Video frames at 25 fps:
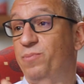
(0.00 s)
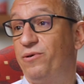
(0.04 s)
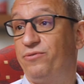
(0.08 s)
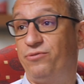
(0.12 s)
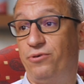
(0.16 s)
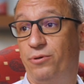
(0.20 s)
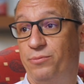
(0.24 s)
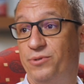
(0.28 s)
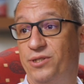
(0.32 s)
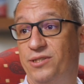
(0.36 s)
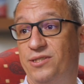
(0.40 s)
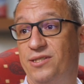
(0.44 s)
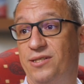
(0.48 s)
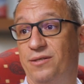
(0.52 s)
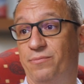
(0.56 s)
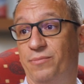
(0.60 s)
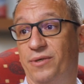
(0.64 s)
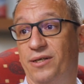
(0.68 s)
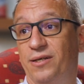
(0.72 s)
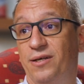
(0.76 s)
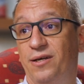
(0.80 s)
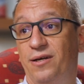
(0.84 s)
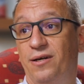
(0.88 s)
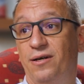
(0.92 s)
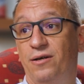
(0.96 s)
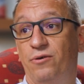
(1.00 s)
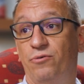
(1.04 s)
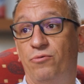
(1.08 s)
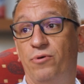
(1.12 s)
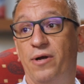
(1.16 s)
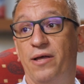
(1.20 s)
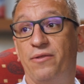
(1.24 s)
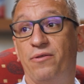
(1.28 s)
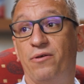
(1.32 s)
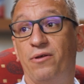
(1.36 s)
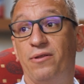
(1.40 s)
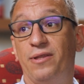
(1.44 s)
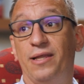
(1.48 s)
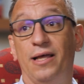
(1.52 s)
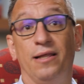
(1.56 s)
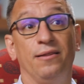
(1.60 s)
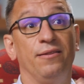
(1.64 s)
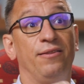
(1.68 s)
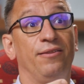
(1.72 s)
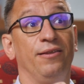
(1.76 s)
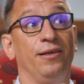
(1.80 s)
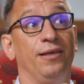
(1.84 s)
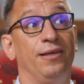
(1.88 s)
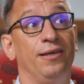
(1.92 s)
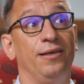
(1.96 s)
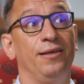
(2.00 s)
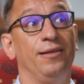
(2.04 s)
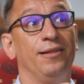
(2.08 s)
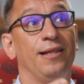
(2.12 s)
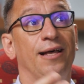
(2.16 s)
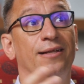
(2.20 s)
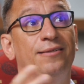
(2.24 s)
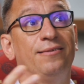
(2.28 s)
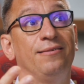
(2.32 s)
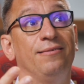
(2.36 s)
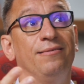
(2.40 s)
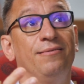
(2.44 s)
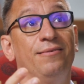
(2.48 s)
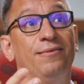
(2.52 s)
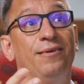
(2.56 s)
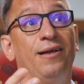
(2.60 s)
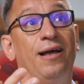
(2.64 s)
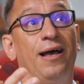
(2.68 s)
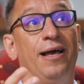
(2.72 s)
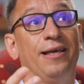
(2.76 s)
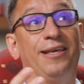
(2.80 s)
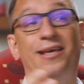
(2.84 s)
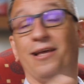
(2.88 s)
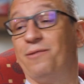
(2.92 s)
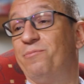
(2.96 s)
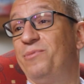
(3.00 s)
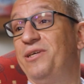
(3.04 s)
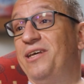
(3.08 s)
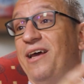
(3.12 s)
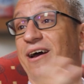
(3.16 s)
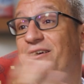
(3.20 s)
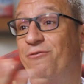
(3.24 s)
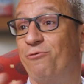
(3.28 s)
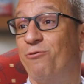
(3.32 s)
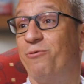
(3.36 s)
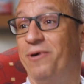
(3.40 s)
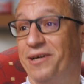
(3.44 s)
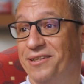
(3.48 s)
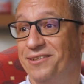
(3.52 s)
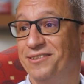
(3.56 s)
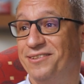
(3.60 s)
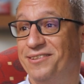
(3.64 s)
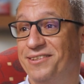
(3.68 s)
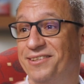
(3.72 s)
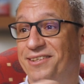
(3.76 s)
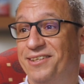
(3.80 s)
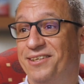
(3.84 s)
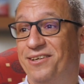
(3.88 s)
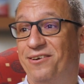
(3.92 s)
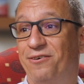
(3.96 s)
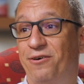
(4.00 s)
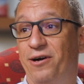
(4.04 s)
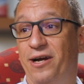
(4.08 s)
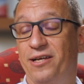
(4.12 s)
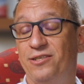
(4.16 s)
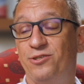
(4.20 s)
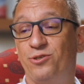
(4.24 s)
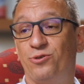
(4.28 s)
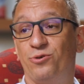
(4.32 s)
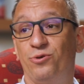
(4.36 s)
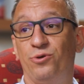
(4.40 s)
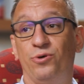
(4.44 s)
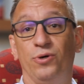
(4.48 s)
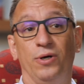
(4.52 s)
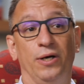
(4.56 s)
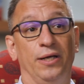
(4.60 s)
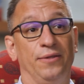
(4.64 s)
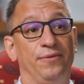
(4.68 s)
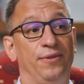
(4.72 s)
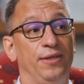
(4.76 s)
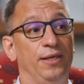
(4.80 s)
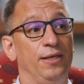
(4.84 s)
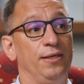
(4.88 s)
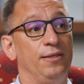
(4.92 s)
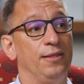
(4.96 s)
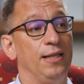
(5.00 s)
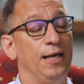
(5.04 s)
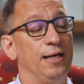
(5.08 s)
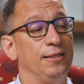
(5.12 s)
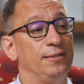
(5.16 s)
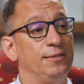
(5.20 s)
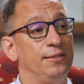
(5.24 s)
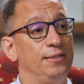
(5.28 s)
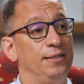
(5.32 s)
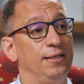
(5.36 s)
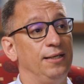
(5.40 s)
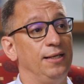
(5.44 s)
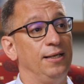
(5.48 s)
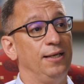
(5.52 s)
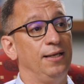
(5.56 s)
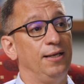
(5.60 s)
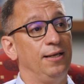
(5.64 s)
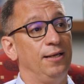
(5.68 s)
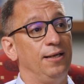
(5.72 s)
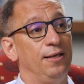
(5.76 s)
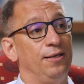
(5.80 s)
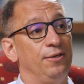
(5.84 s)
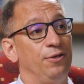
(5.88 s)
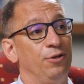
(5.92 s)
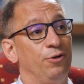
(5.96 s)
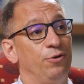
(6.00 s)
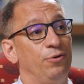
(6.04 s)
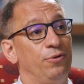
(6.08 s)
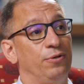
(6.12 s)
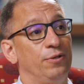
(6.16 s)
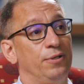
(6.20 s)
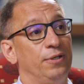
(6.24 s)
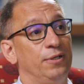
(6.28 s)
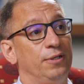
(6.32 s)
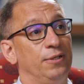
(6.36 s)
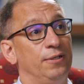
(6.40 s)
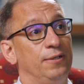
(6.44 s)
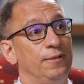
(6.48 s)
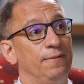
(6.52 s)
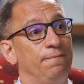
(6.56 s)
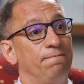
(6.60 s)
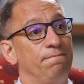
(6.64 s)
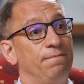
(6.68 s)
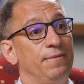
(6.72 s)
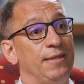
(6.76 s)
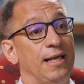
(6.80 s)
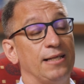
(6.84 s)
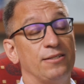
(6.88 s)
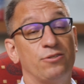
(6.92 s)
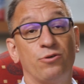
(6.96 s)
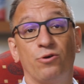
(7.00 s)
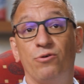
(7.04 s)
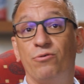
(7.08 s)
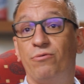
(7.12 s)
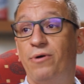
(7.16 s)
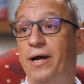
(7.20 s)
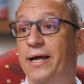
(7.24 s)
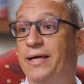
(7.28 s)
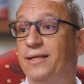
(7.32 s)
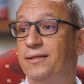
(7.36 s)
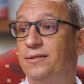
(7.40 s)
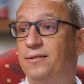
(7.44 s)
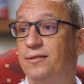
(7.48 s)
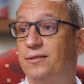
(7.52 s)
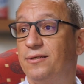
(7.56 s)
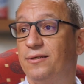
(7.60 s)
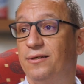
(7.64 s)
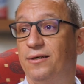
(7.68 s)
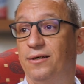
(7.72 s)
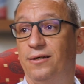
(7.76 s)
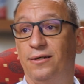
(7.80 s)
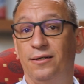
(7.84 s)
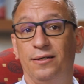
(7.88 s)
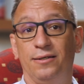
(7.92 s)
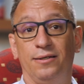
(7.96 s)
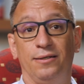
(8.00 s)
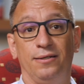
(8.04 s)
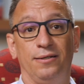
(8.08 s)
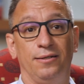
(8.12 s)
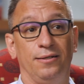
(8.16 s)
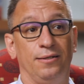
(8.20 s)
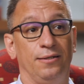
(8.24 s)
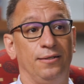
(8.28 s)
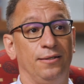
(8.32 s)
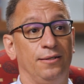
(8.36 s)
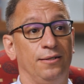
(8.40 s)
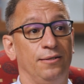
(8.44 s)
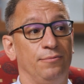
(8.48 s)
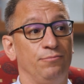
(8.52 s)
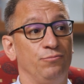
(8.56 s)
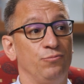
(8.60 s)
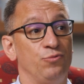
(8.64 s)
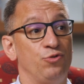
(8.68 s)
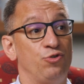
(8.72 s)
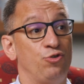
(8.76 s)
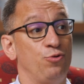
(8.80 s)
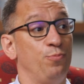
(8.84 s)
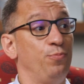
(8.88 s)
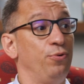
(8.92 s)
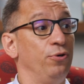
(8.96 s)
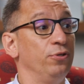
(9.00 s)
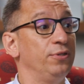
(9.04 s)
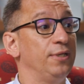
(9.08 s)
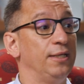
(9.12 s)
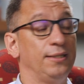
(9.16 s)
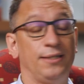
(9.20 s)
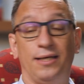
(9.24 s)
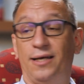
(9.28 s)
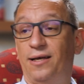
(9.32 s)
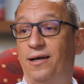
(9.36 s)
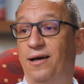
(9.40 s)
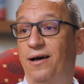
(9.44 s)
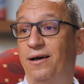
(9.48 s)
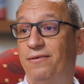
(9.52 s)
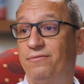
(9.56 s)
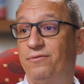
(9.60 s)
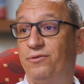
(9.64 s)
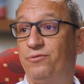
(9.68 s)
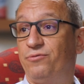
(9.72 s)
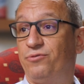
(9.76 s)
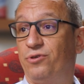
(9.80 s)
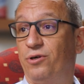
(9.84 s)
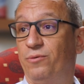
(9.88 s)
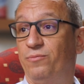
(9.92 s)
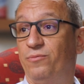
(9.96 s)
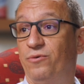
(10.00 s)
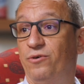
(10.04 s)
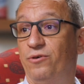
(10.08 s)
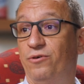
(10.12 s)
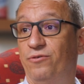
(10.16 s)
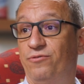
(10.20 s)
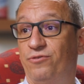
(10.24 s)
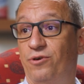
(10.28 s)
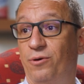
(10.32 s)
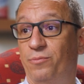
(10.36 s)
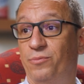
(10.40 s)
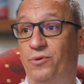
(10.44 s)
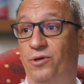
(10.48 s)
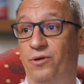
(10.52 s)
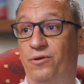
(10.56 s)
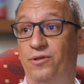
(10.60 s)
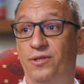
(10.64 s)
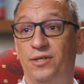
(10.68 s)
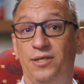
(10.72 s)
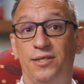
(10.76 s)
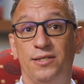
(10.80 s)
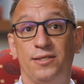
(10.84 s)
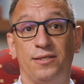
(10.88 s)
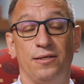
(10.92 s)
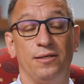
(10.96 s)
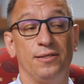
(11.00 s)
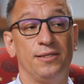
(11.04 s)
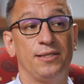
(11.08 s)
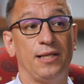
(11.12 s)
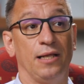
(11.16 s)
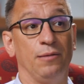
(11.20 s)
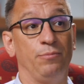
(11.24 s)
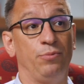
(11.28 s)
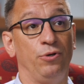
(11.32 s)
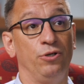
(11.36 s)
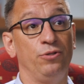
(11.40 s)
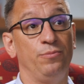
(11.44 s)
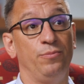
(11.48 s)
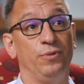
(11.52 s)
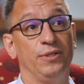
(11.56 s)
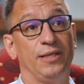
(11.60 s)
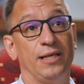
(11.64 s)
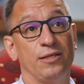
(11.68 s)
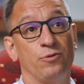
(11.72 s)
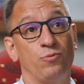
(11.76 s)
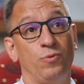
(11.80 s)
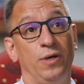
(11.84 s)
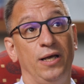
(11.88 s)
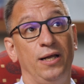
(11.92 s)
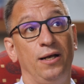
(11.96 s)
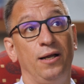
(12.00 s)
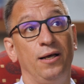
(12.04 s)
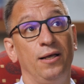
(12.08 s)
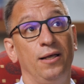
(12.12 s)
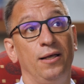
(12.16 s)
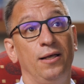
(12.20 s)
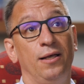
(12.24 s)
performing team, rather than thinking that I can be everyone, right? So I think that that's great support that I have from this standpoint, but as well,